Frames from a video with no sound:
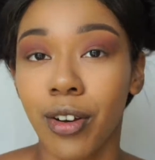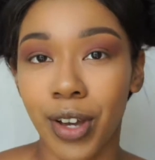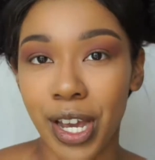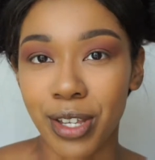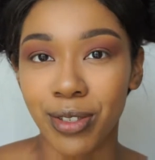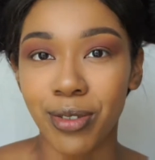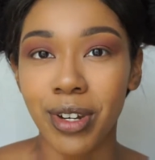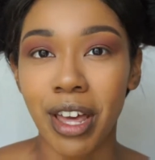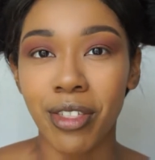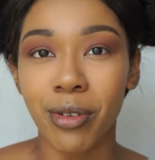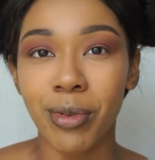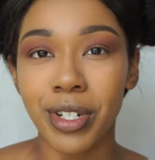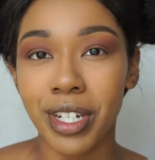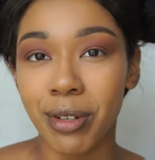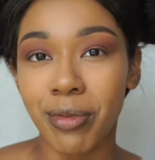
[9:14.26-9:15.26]
Okay, so now that
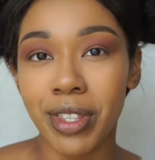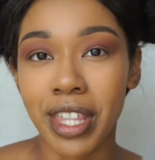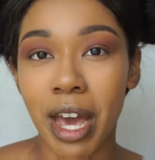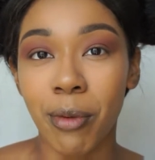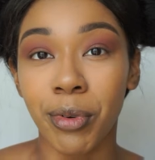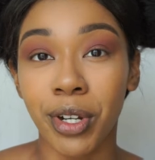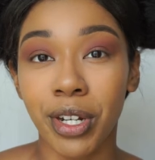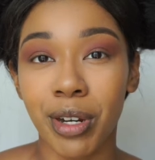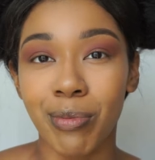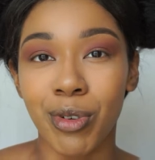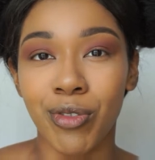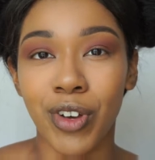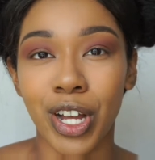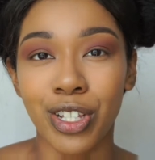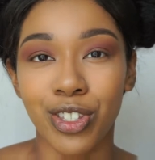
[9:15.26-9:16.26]
we're done with that, we're gonna
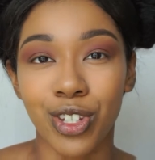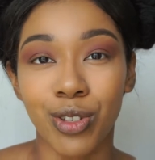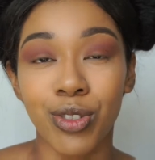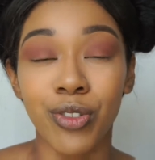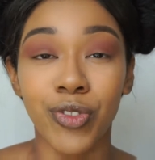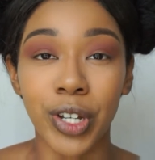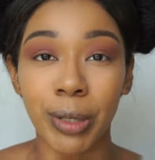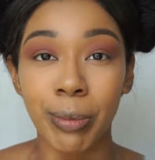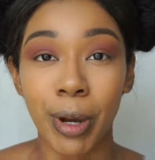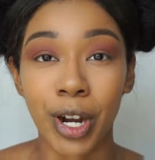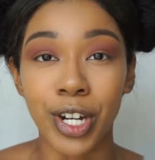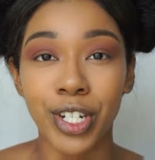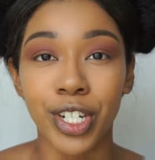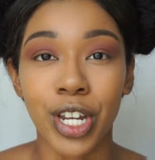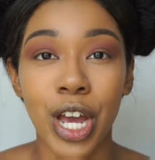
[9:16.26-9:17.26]
move on to the fun
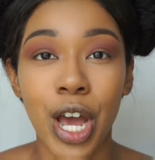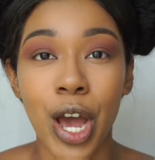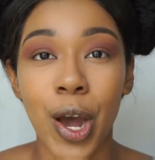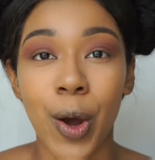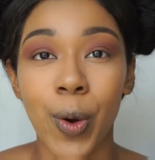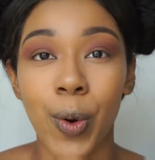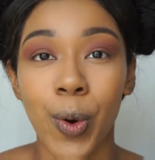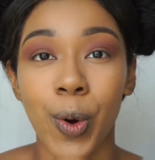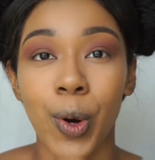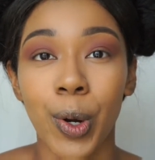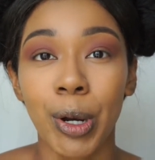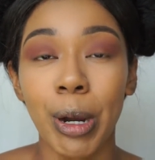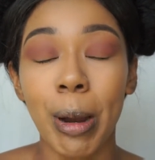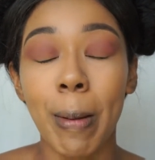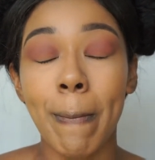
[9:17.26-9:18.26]
part,
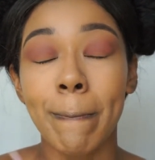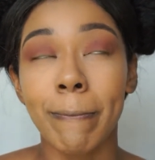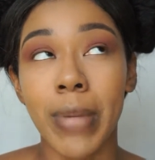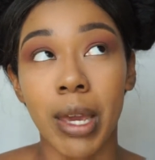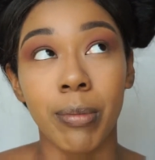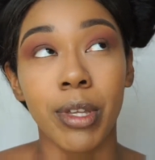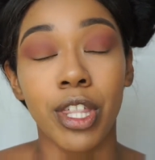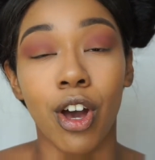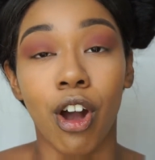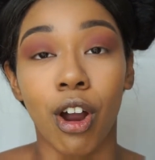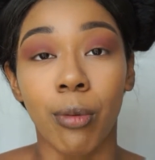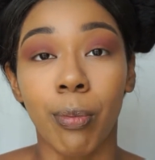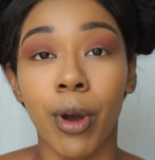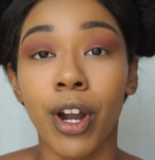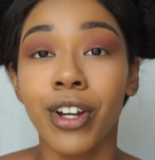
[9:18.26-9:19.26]
or maybe the
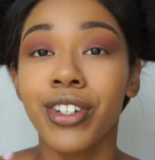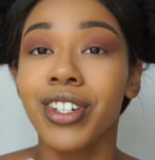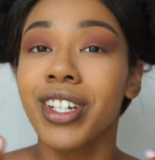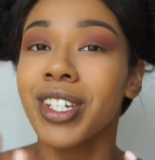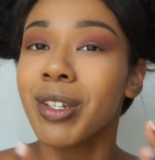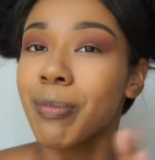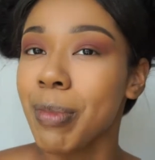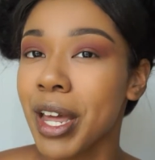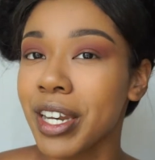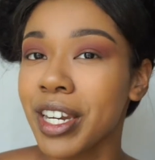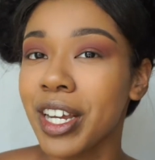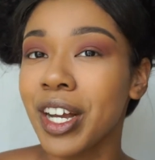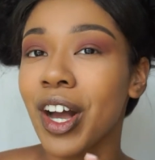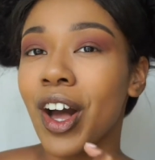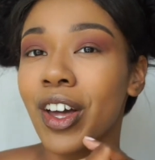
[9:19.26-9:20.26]
hard part,
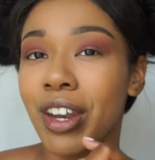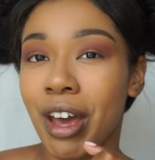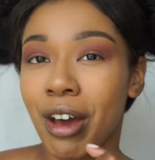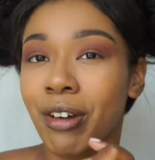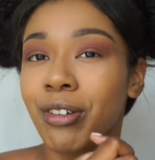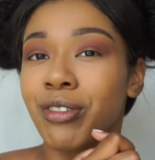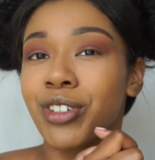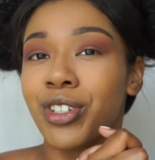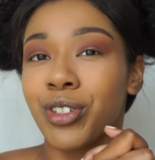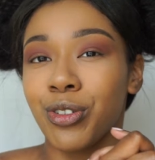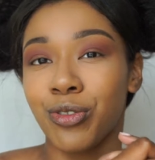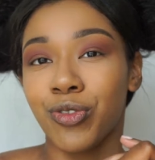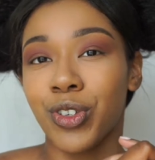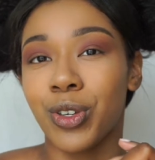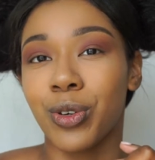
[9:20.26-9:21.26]
depending on how
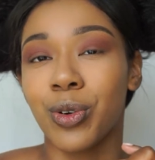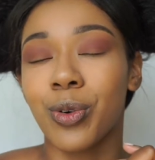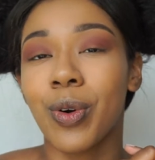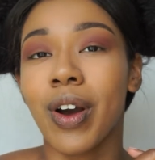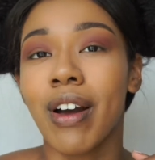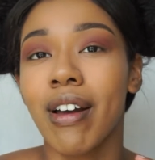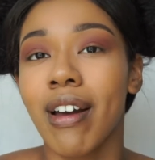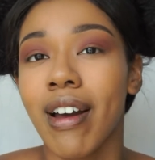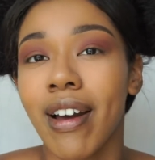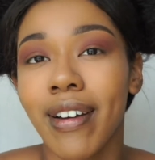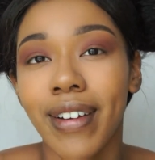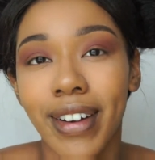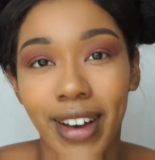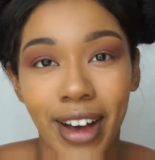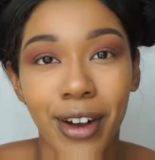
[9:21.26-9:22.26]
you view
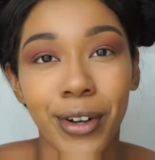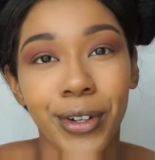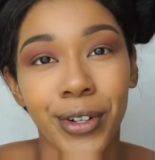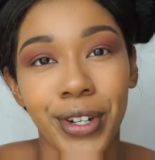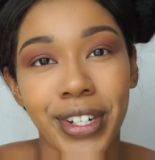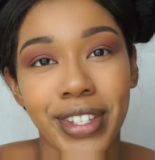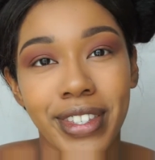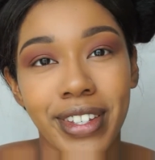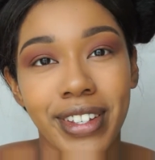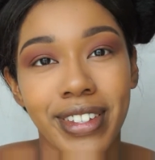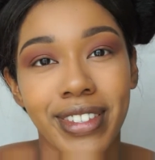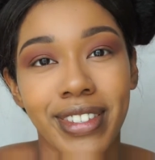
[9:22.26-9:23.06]
cut creases.